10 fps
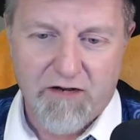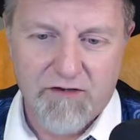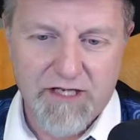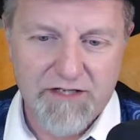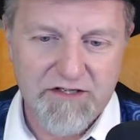
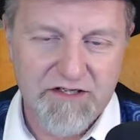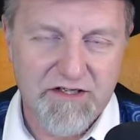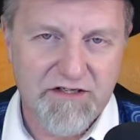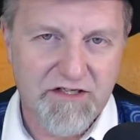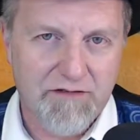Well, not
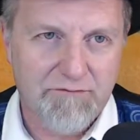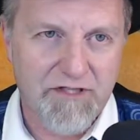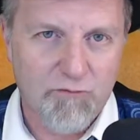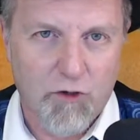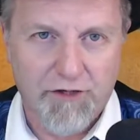the
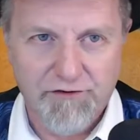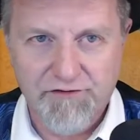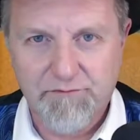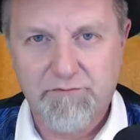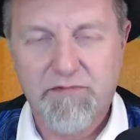TMP
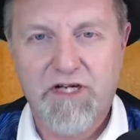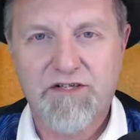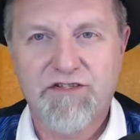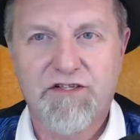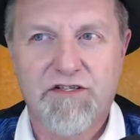ones,
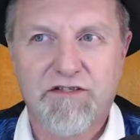but,